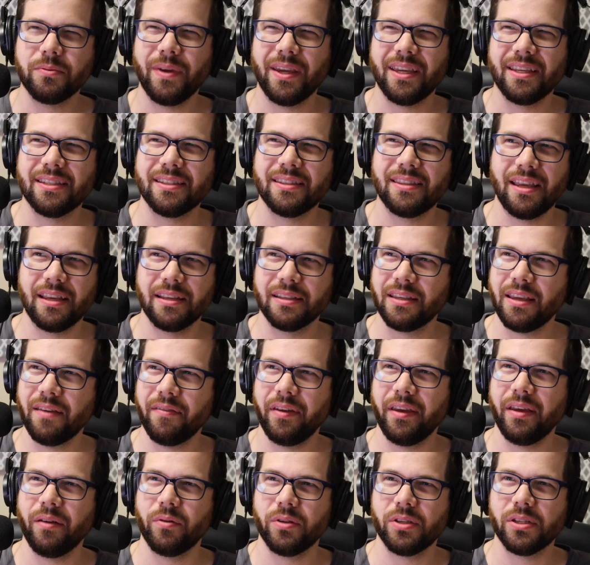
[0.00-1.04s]
week is
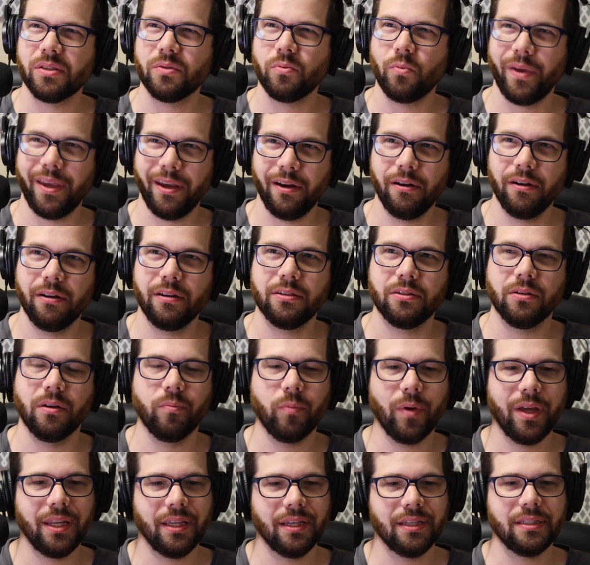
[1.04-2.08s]
Thanksgiving, which is weird, so I'm
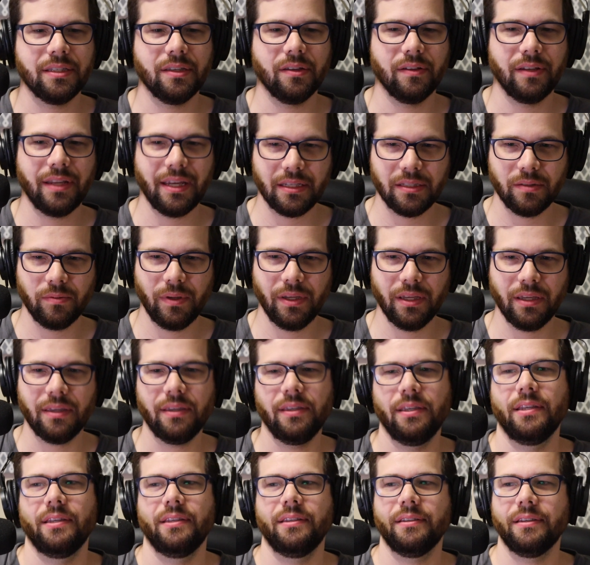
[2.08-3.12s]
waiting until next week.
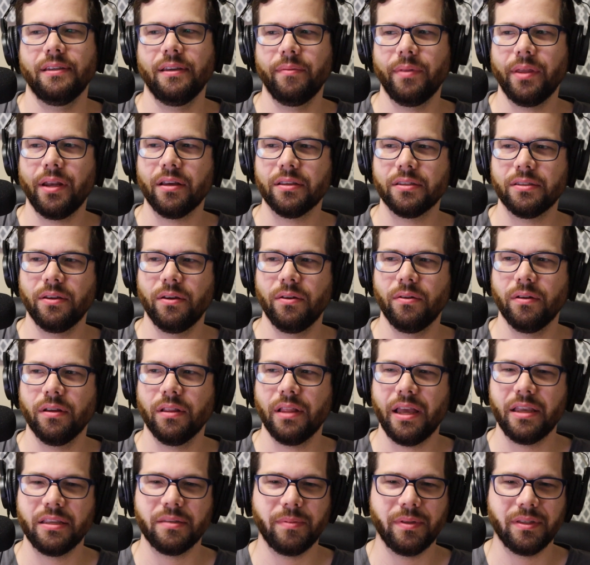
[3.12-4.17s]
That also
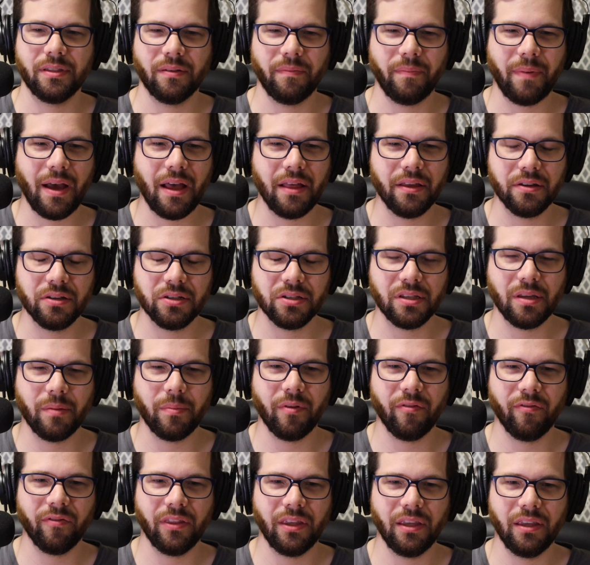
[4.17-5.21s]
allows me to polish some
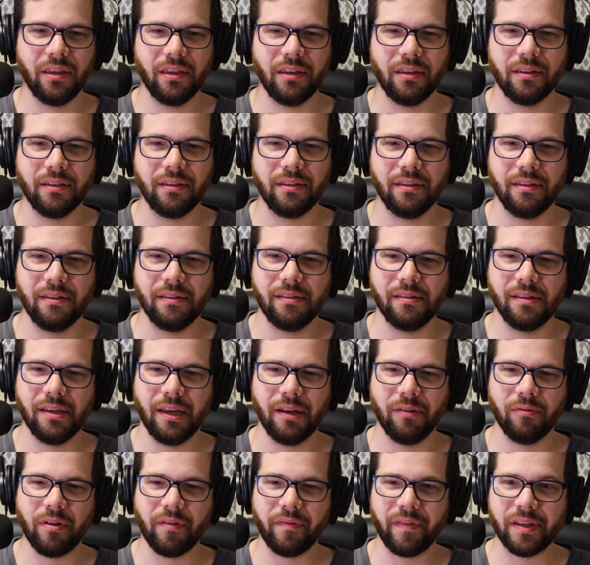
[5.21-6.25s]
of the
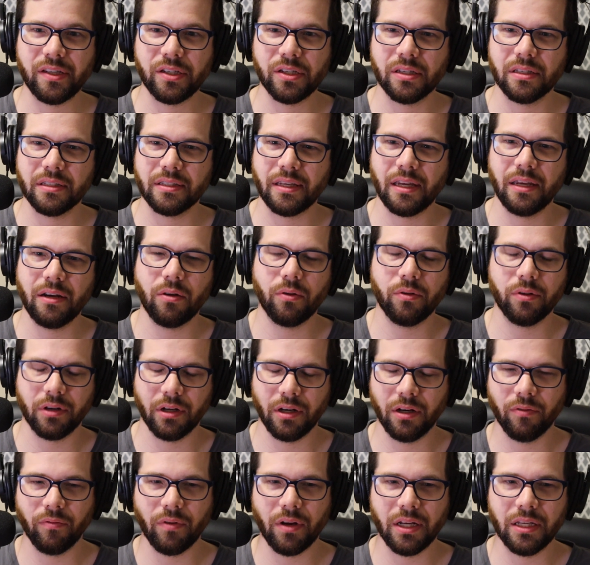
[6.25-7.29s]
rough edges I know they're
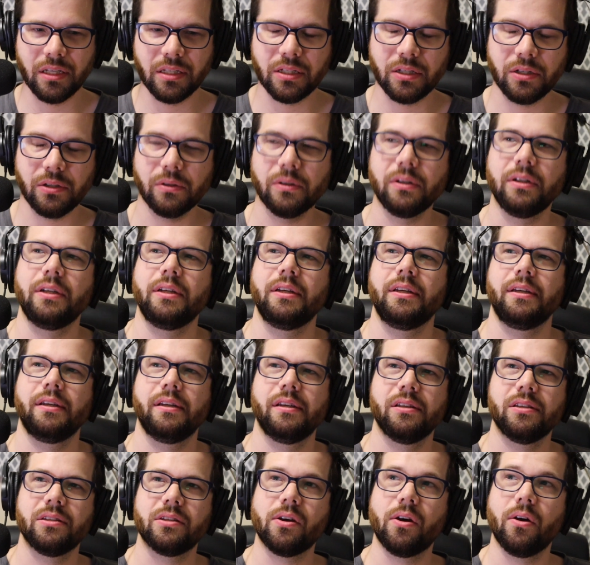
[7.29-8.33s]
going to run into.
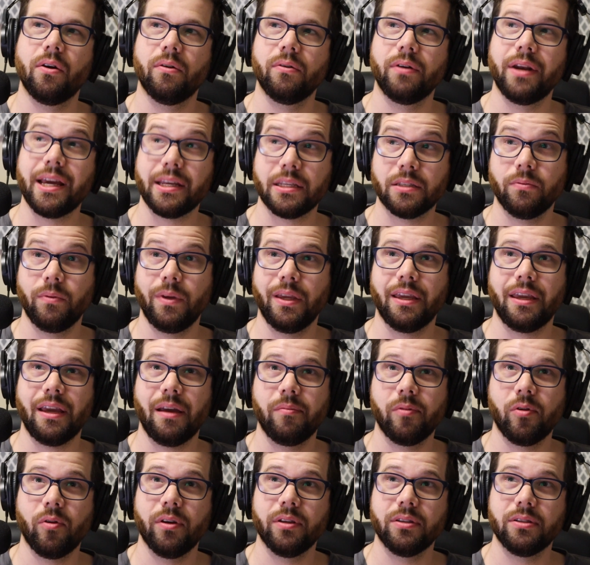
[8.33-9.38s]
So next week,
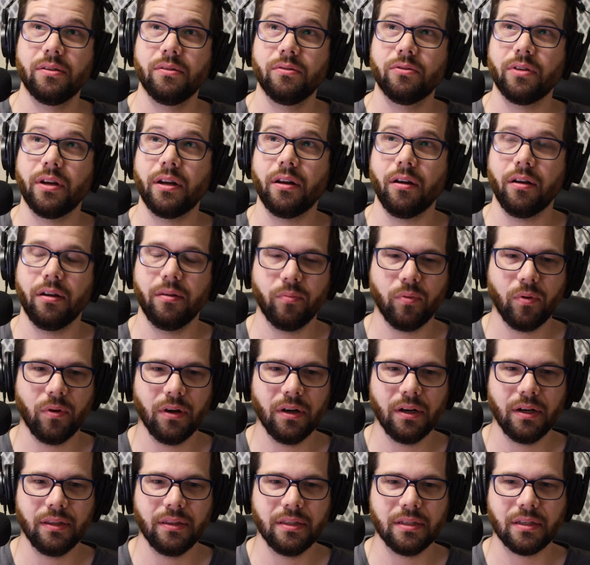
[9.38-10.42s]
I'm going to try to
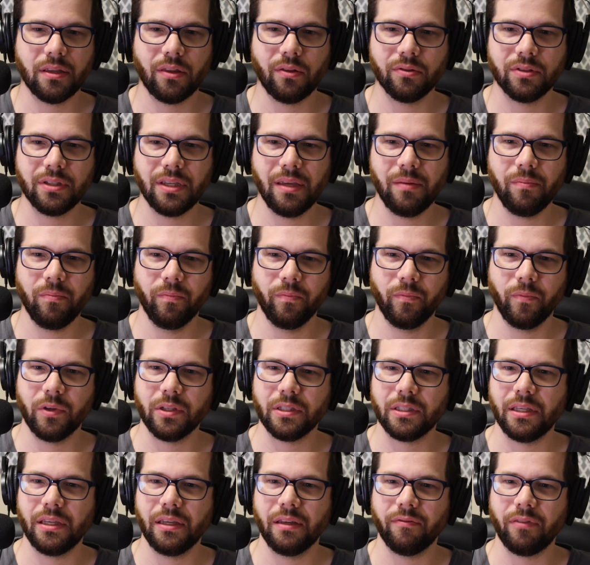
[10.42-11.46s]
onboard this other team. We'll
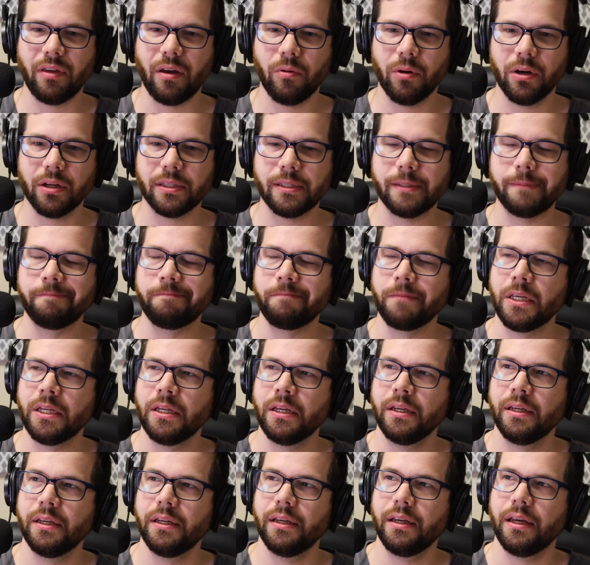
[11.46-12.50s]
see if that works.
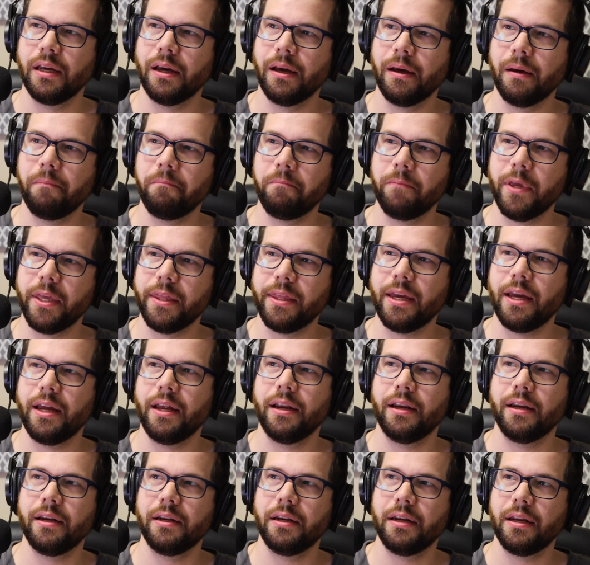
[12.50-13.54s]
And
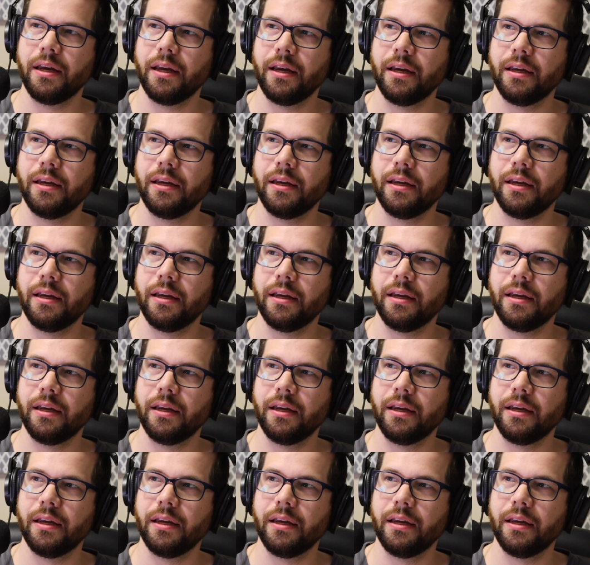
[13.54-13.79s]
then